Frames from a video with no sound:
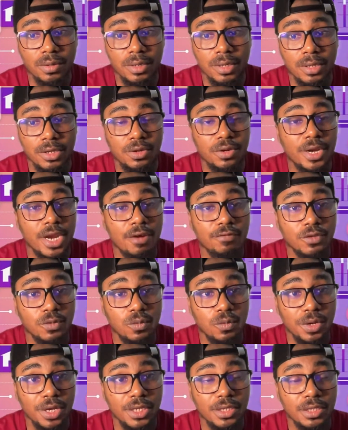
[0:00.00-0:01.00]
don't have to
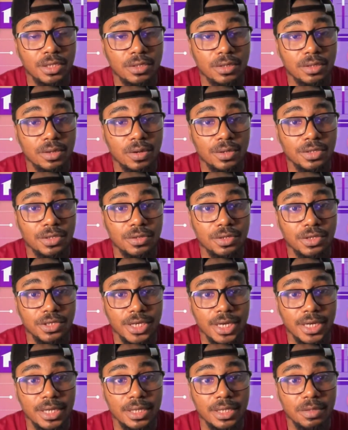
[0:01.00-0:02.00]
wait until your
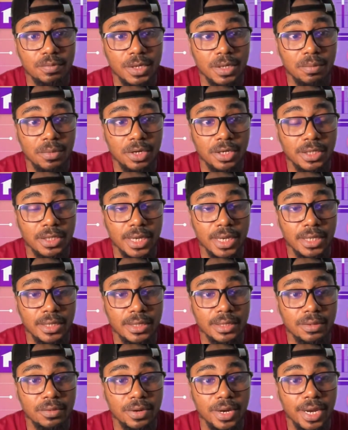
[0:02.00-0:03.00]
channel is being
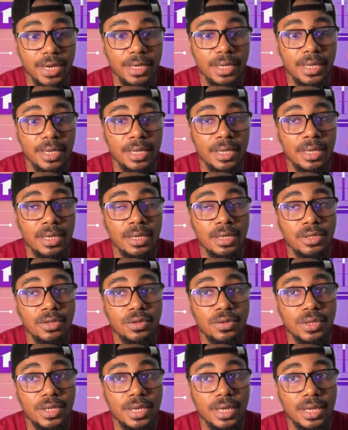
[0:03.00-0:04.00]
monetized, right?
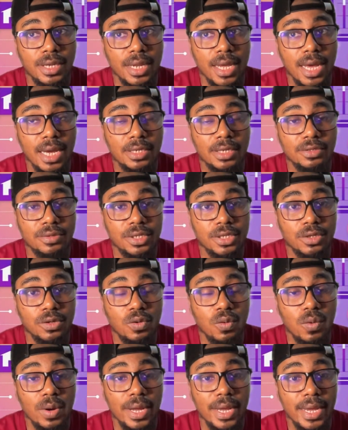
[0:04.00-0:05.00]
You can actually
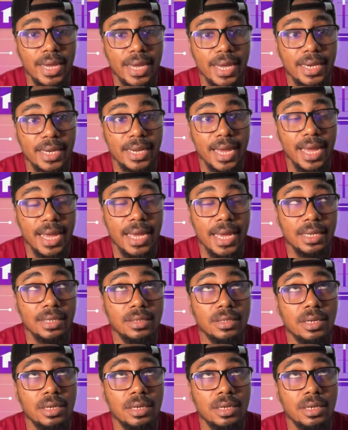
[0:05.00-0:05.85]
go ahead and